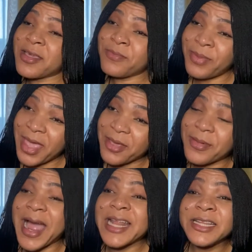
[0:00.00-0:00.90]
Babe,
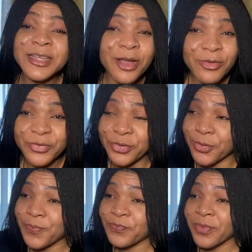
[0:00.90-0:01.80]
I love
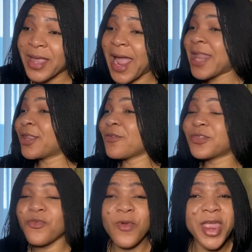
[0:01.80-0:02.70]
you. I love
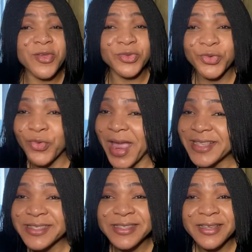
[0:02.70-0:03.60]
the way you
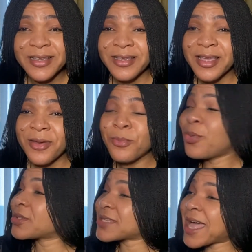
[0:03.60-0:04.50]
dress.
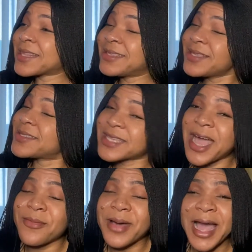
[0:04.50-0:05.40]
But at this
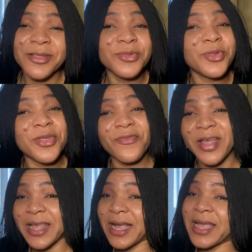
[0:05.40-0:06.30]
time, I don't know if
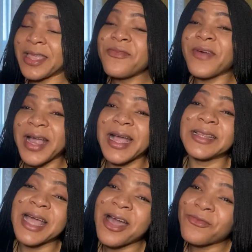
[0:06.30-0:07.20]
I
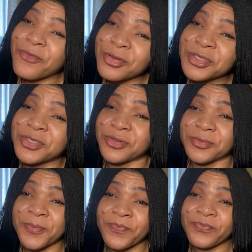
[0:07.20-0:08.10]
can afford you.
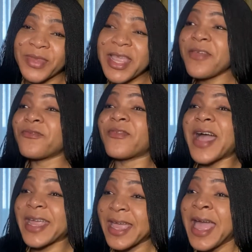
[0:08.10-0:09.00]
If
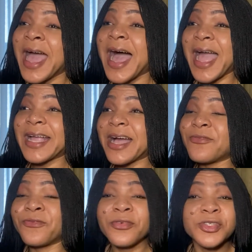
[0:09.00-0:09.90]
I can
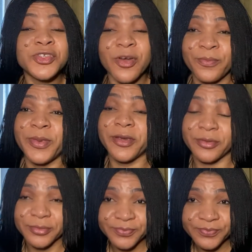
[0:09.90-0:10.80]
foot your bill.